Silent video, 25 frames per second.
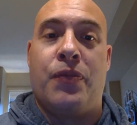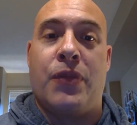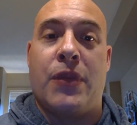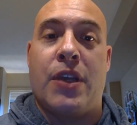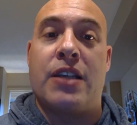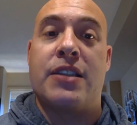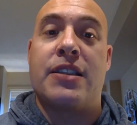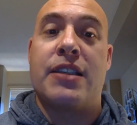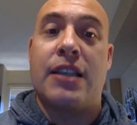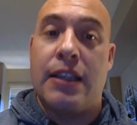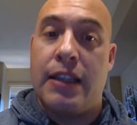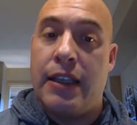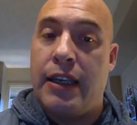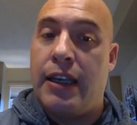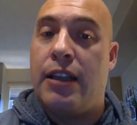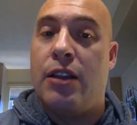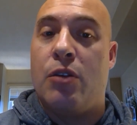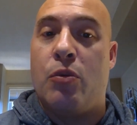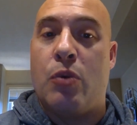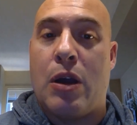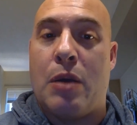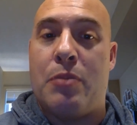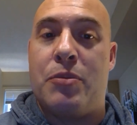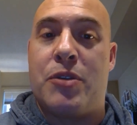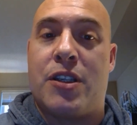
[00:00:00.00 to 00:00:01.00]
As the legal
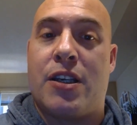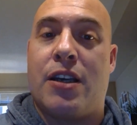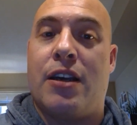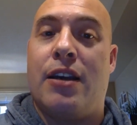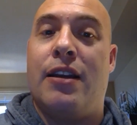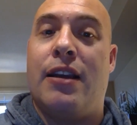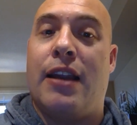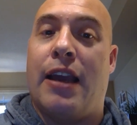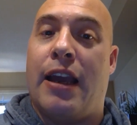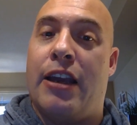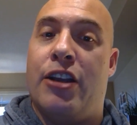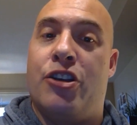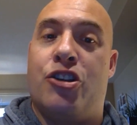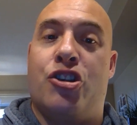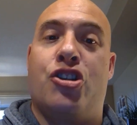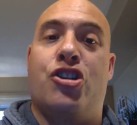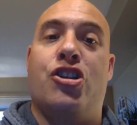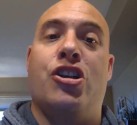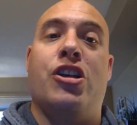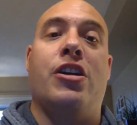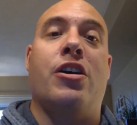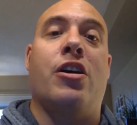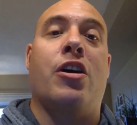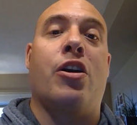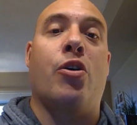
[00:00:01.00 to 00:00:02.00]
website
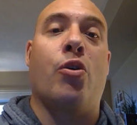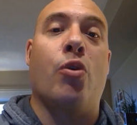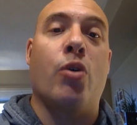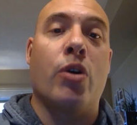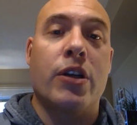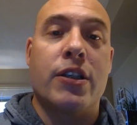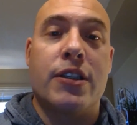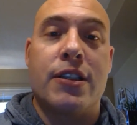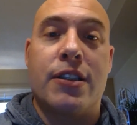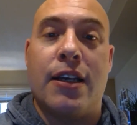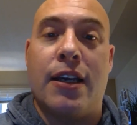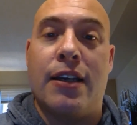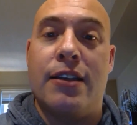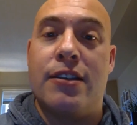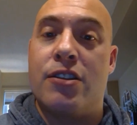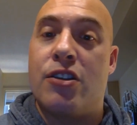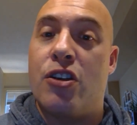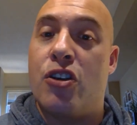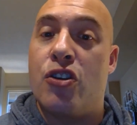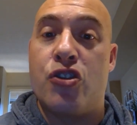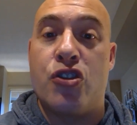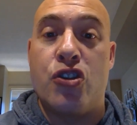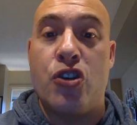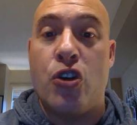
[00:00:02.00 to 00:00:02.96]
hg.org states, there's